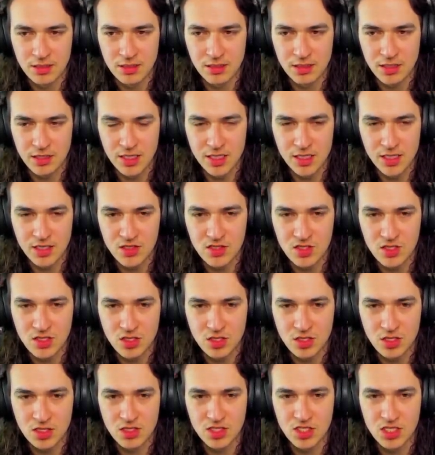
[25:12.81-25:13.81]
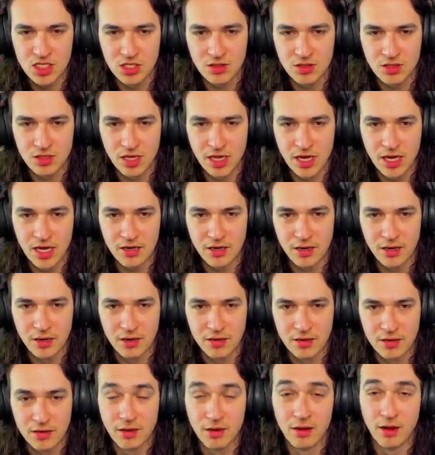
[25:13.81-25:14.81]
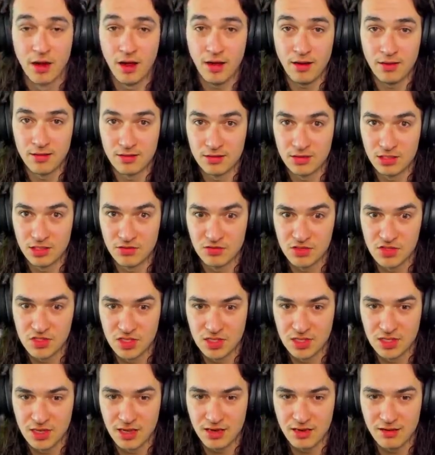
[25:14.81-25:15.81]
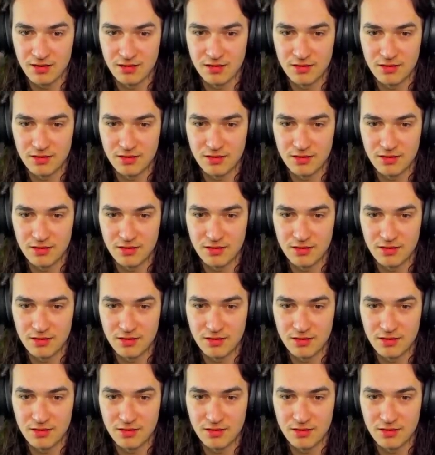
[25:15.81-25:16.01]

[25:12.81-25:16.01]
is a secret ladder. Huh? Did you ever see that?